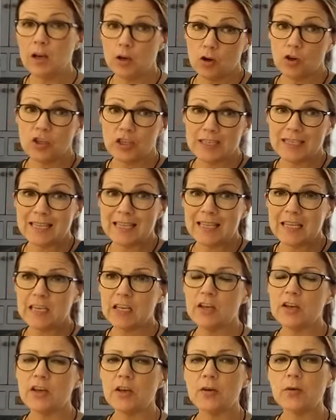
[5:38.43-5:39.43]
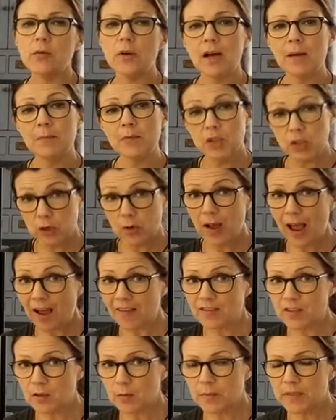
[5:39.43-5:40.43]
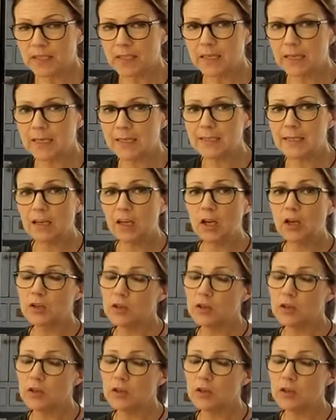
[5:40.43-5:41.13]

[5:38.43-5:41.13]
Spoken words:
countries in the EU do have subsidies,